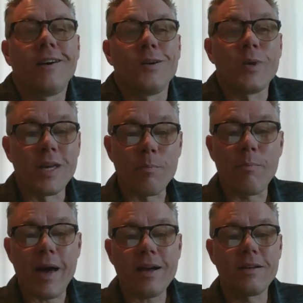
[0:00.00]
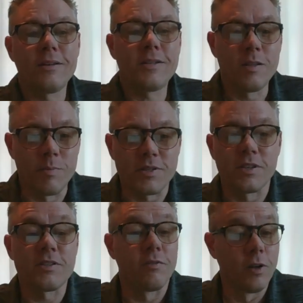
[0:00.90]
and we can get back to the
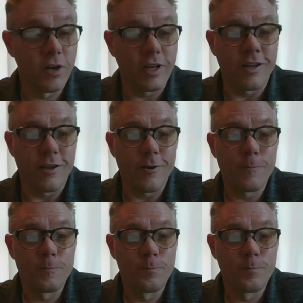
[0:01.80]
business of learning together.